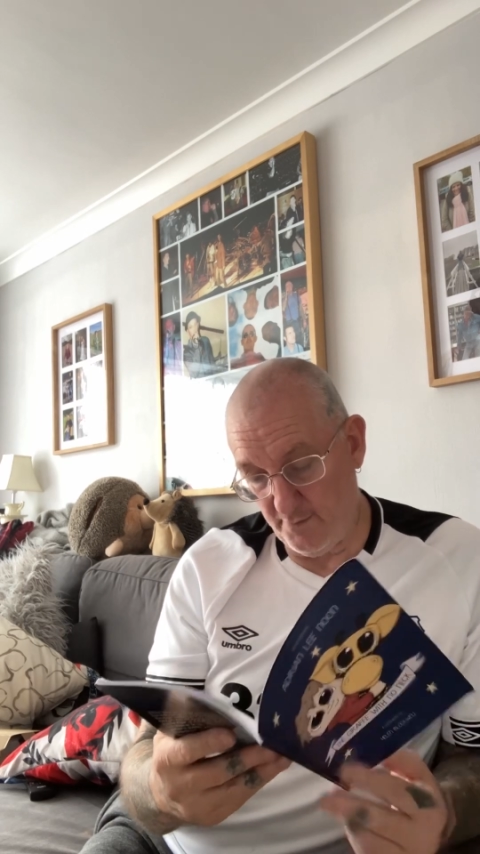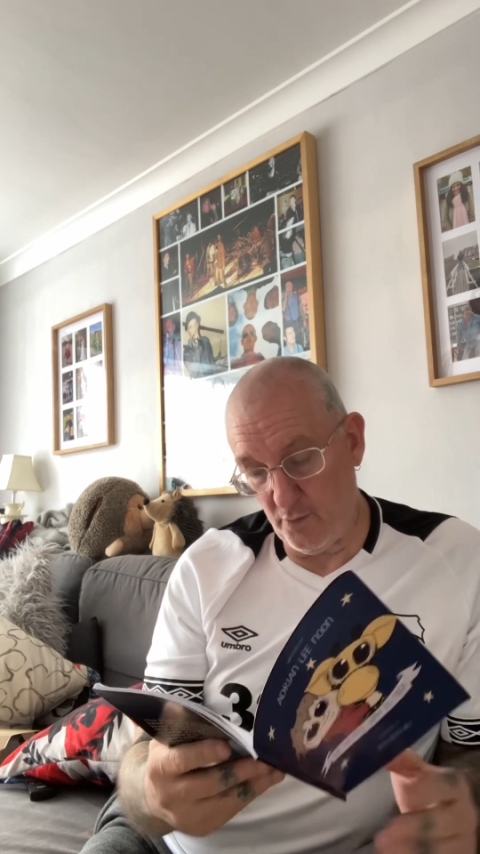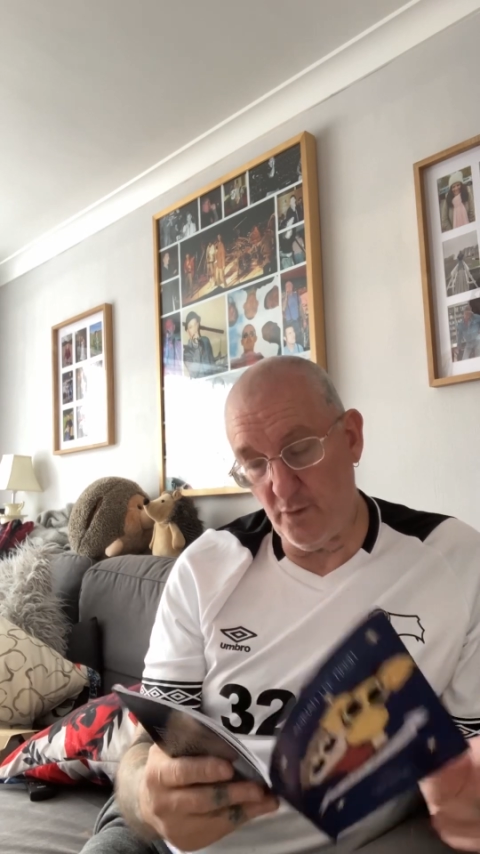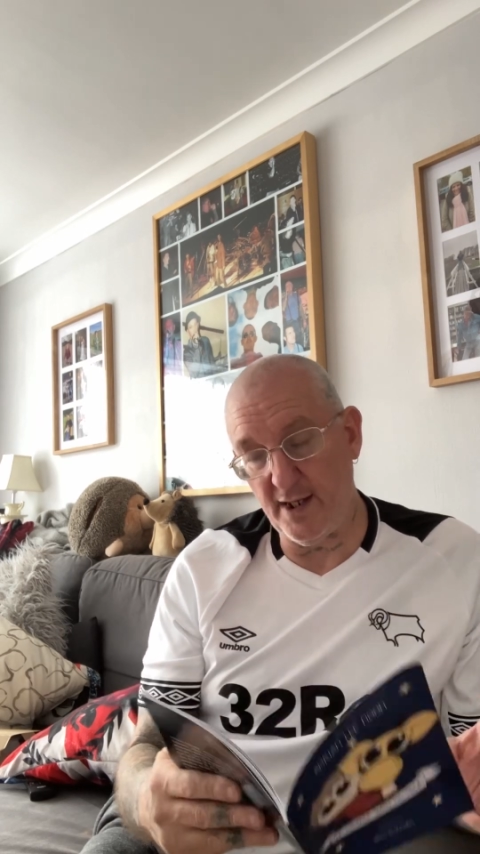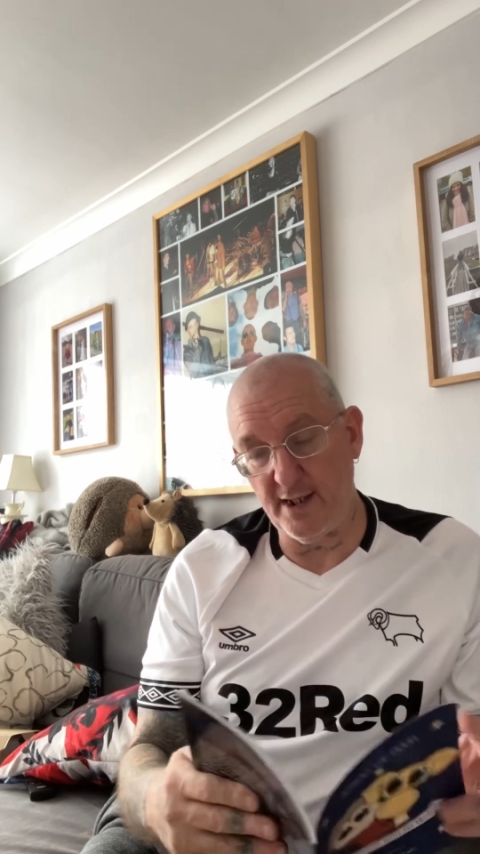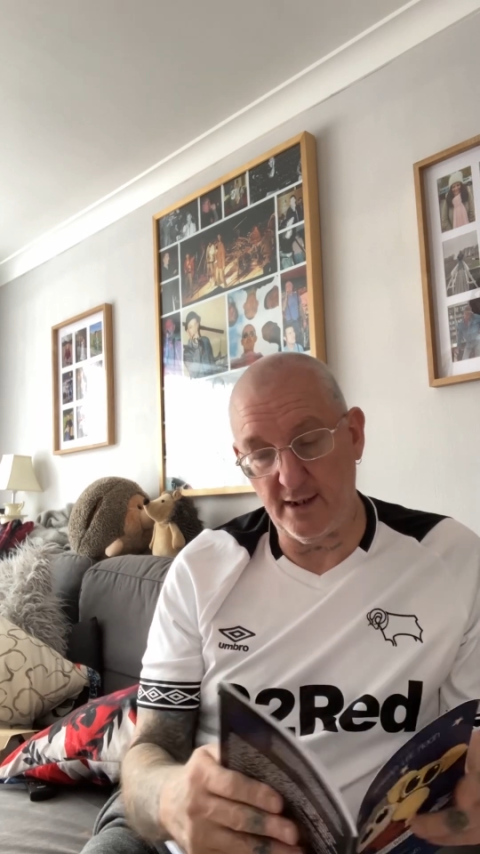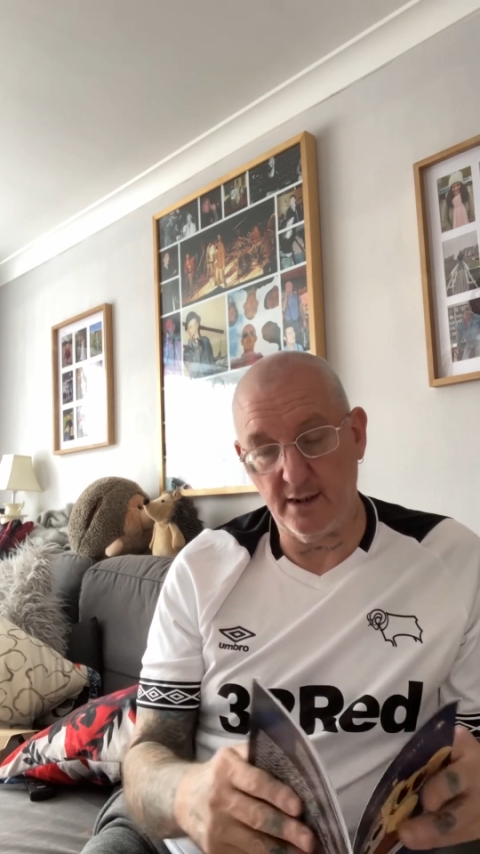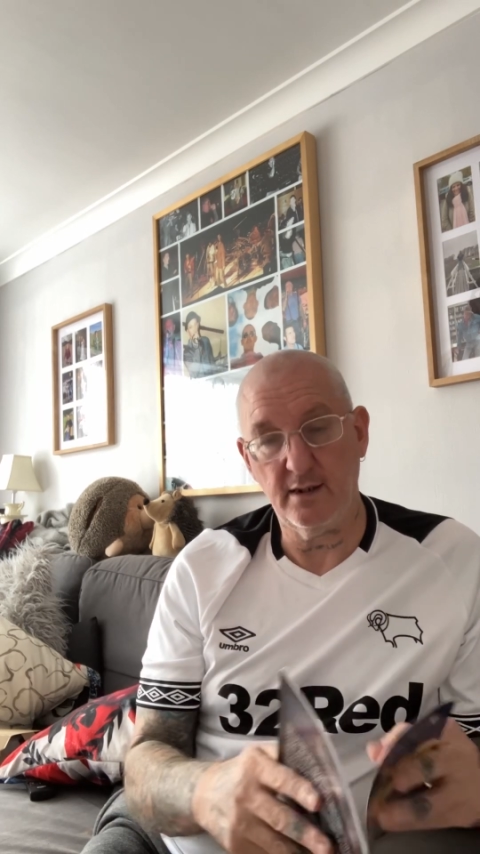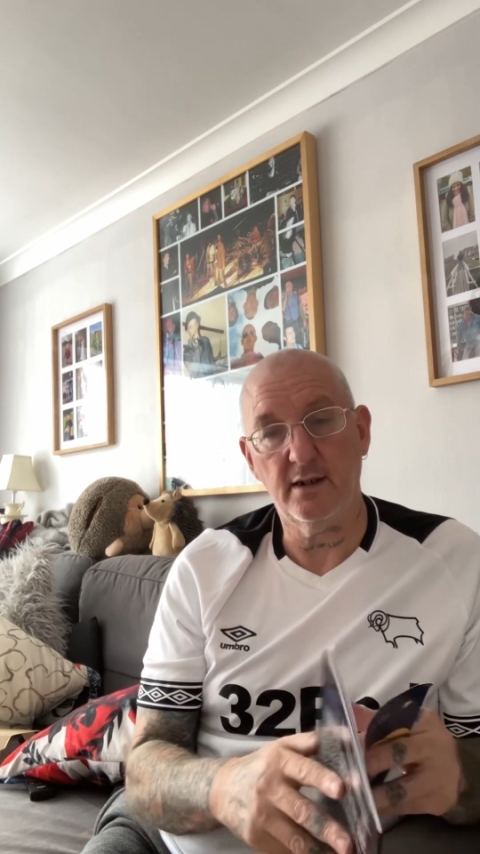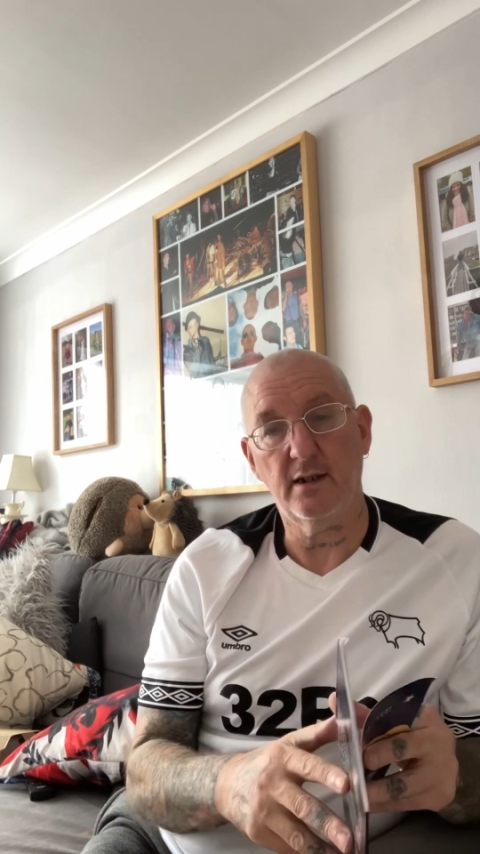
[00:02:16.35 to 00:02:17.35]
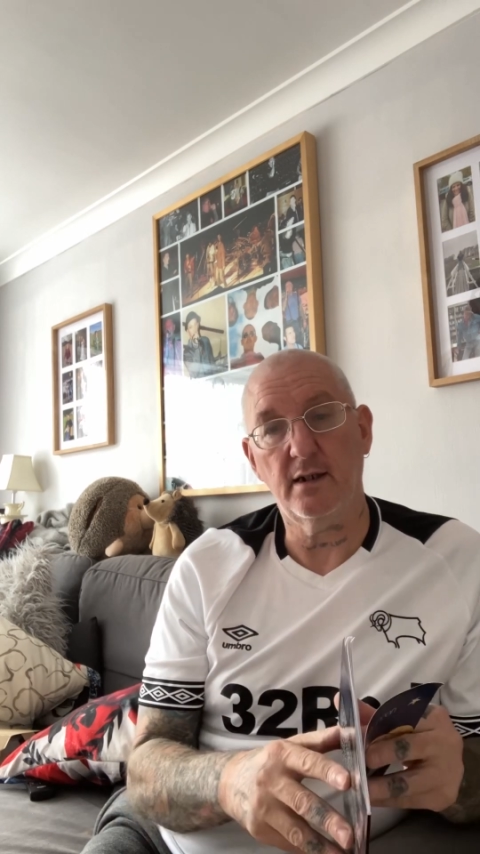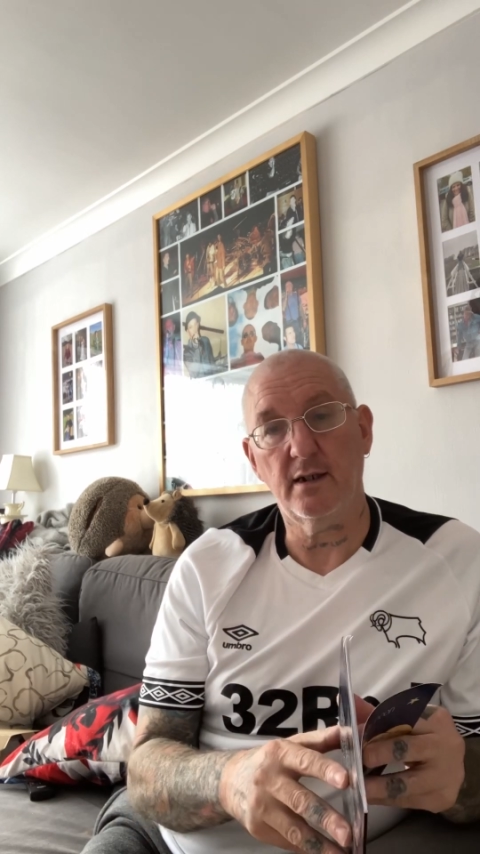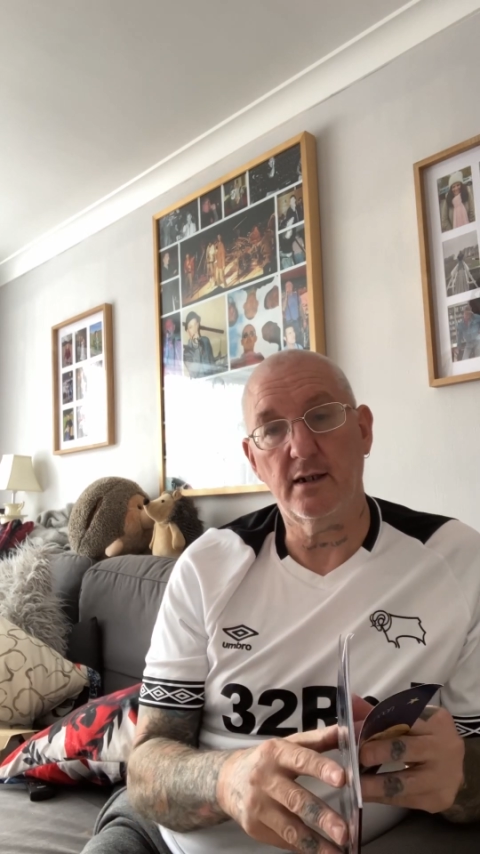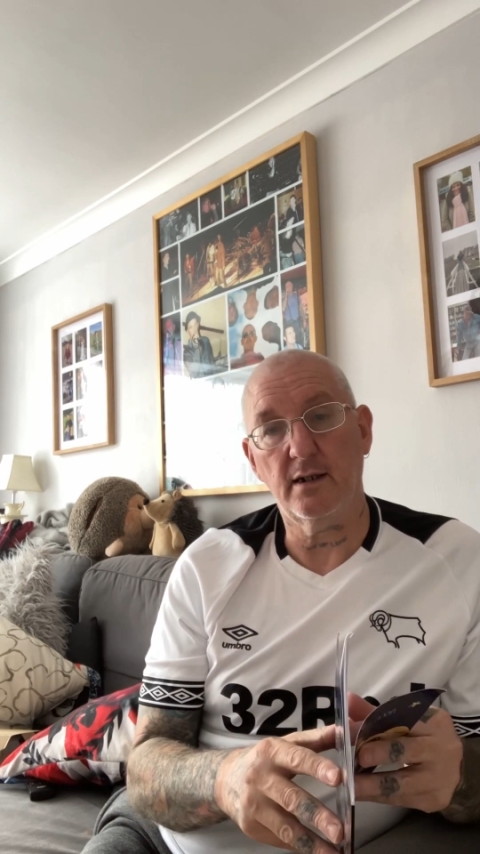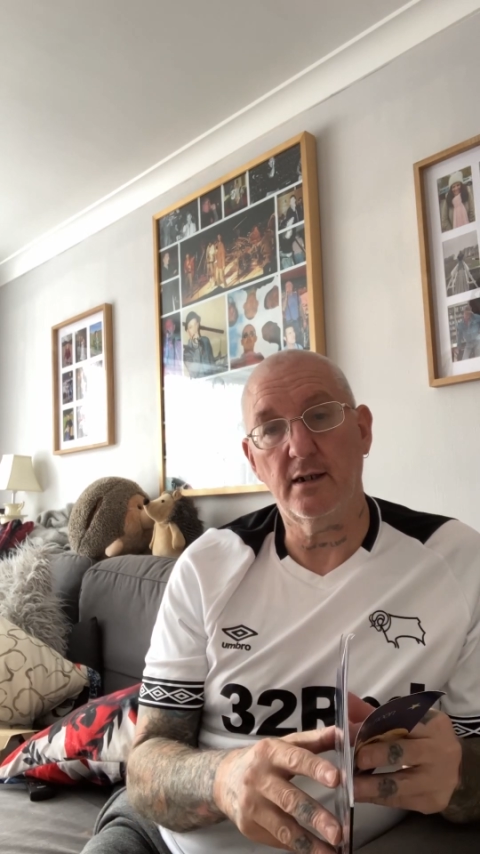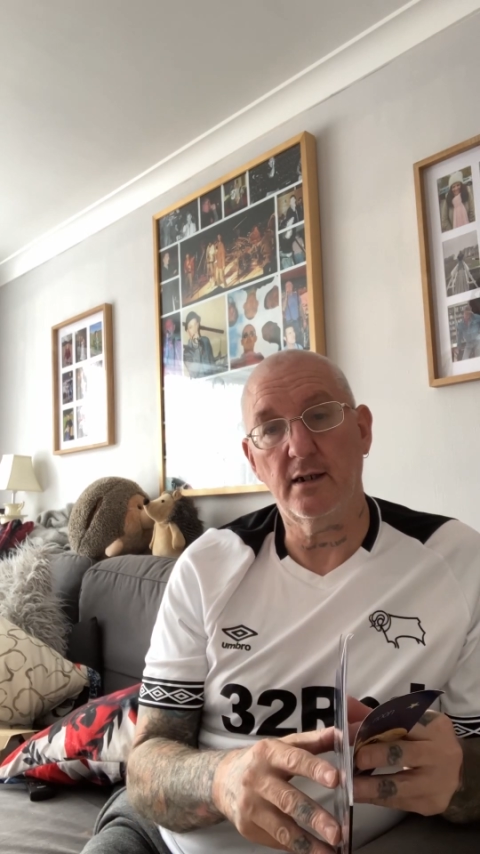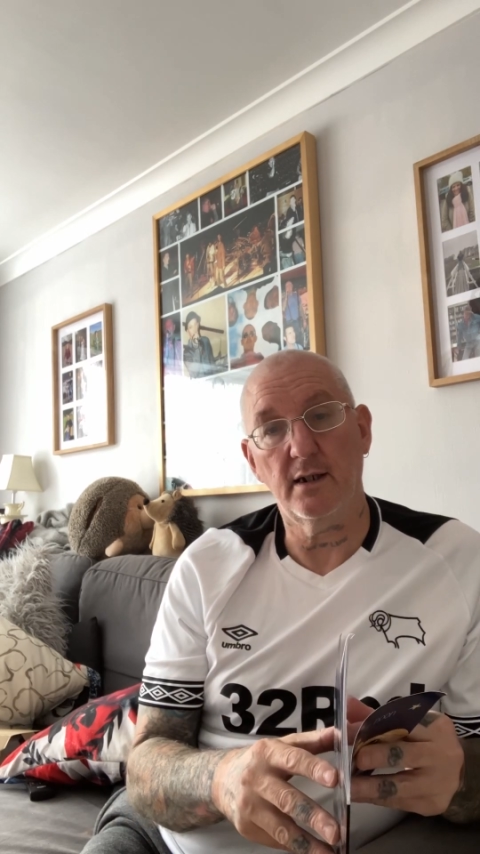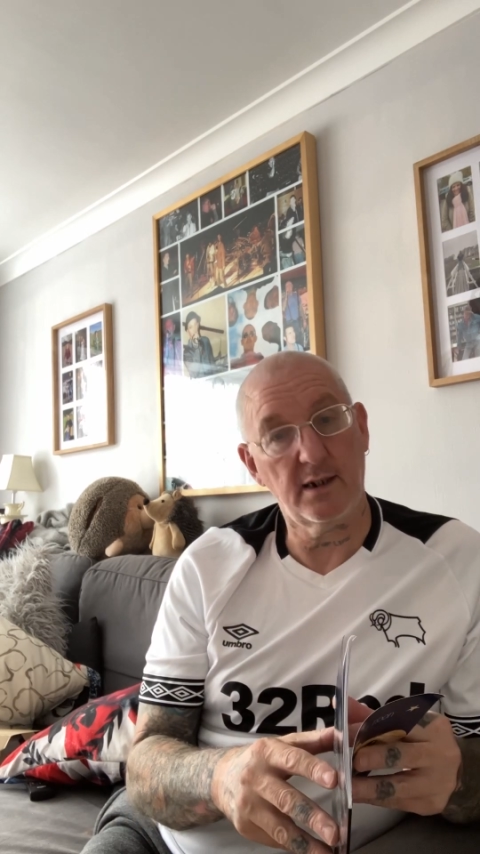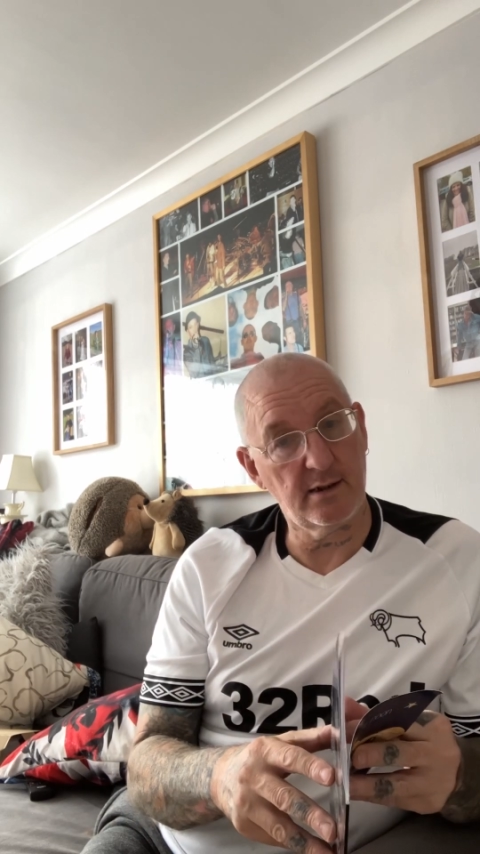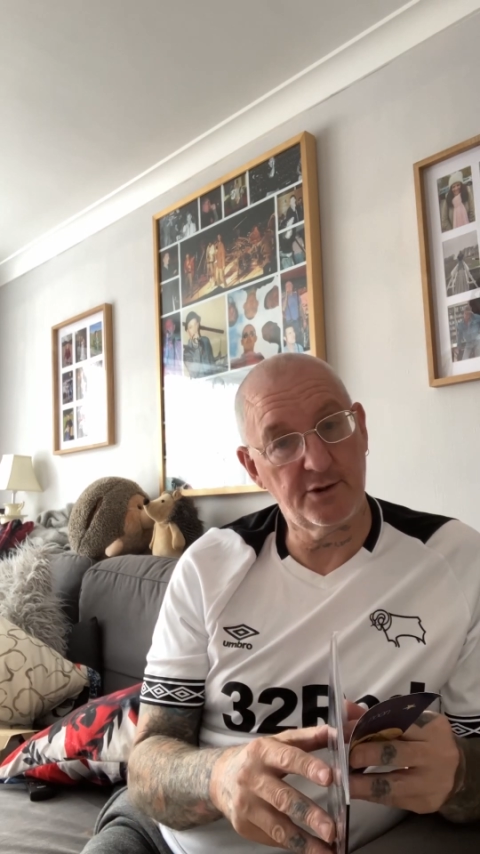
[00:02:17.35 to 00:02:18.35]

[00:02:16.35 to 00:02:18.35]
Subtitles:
awake, little